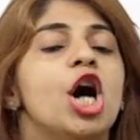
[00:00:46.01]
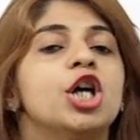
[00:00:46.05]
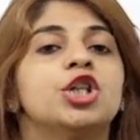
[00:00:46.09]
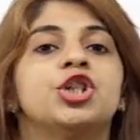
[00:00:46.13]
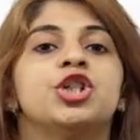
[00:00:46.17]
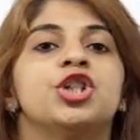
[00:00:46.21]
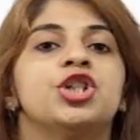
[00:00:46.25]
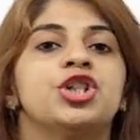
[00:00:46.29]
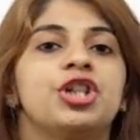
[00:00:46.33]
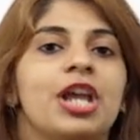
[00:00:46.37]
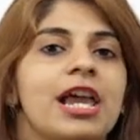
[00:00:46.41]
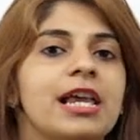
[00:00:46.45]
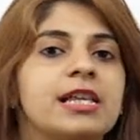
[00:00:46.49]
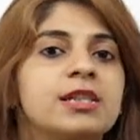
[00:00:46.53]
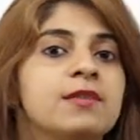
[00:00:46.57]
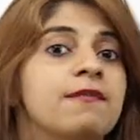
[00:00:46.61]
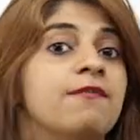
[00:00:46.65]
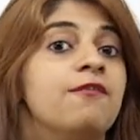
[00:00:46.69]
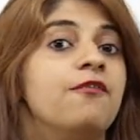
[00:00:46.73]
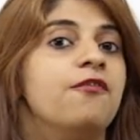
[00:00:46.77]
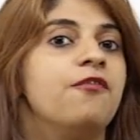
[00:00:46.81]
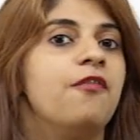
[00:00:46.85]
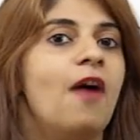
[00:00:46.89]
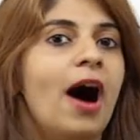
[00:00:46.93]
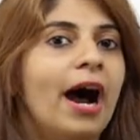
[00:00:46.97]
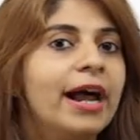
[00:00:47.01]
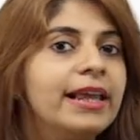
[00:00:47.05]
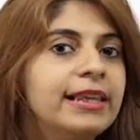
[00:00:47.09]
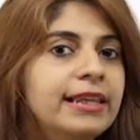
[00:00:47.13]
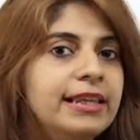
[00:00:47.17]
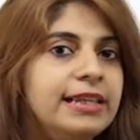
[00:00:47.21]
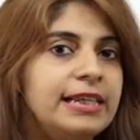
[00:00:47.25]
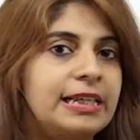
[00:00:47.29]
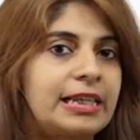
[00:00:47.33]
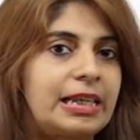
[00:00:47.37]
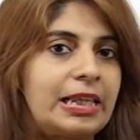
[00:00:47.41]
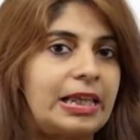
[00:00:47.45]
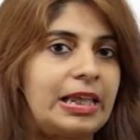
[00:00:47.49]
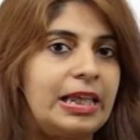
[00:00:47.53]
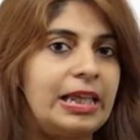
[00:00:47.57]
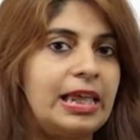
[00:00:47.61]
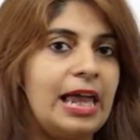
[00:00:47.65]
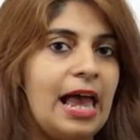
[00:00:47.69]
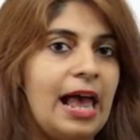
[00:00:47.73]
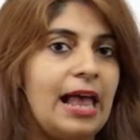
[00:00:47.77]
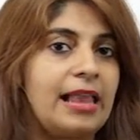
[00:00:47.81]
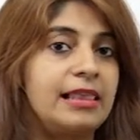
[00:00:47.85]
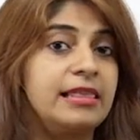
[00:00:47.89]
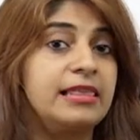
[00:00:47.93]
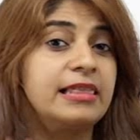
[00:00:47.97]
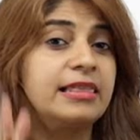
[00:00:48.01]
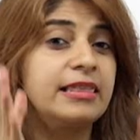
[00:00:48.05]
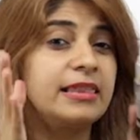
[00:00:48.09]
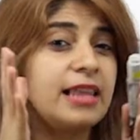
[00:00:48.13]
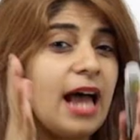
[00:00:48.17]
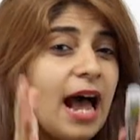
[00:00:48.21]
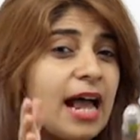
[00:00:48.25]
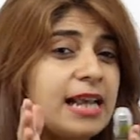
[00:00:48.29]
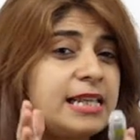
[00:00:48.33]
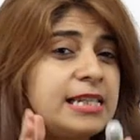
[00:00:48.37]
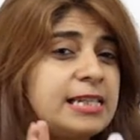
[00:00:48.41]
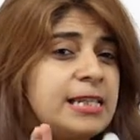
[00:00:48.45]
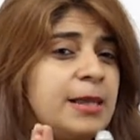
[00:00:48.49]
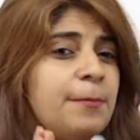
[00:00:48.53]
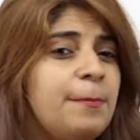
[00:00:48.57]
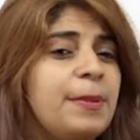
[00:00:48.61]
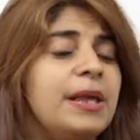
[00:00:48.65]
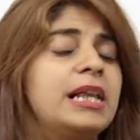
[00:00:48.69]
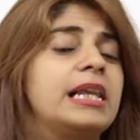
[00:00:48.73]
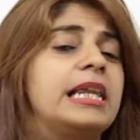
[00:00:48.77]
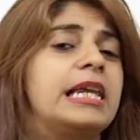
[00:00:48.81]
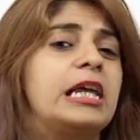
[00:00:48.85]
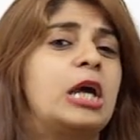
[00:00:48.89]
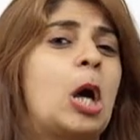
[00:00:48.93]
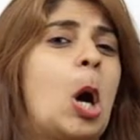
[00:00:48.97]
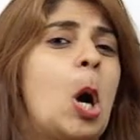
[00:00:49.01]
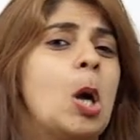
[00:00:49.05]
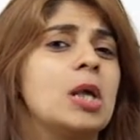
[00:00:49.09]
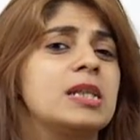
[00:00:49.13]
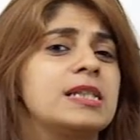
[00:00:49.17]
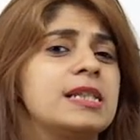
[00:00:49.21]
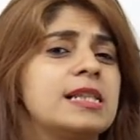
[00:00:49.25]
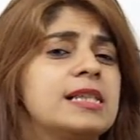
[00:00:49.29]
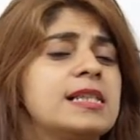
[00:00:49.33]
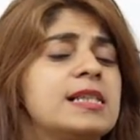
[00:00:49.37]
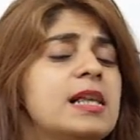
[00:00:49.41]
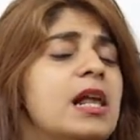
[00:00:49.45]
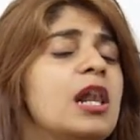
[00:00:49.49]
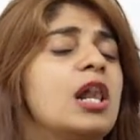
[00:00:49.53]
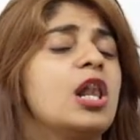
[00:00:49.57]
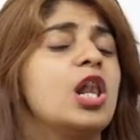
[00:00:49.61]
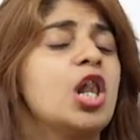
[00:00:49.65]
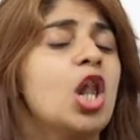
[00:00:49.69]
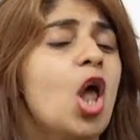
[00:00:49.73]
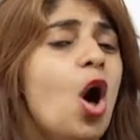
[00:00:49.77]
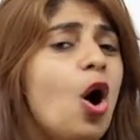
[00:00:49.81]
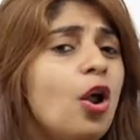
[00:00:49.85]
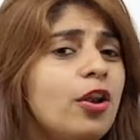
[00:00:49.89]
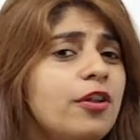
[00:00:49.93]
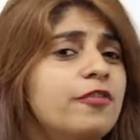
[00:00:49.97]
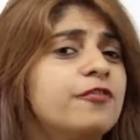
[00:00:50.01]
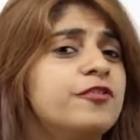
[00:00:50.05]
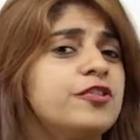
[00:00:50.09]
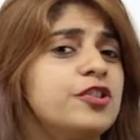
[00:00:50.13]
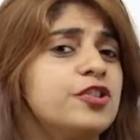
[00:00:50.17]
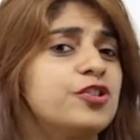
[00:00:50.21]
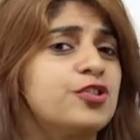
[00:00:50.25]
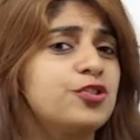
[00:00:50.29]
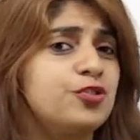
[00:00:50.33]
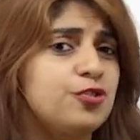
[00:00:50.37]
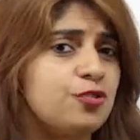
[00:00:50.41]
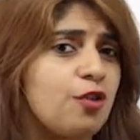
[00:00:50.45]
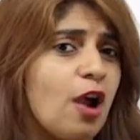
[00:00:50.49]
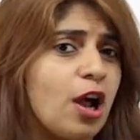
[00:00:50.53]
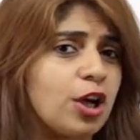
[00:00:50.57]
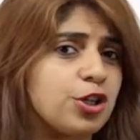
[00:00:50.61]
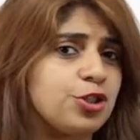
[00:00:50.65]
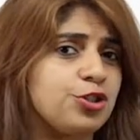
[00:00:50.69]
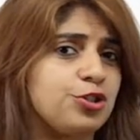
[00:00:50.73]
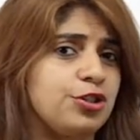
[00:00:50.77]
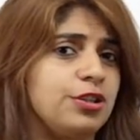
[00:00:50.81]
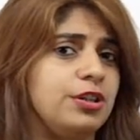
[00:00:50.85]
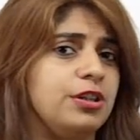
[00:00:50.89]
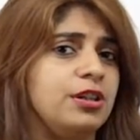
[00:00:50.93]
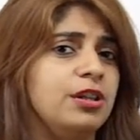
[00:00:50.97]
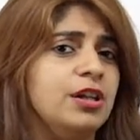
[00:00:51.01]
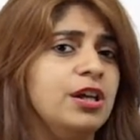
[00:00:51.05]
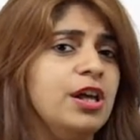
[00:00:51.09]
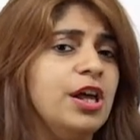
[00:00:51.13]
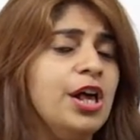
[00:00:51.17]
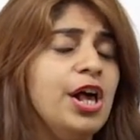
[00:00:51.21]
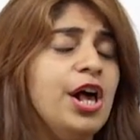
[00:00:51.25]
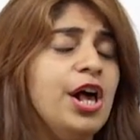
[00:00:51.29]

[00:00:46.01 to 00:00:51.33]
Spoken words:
shakes violently, and that typically causes a lot of destruction.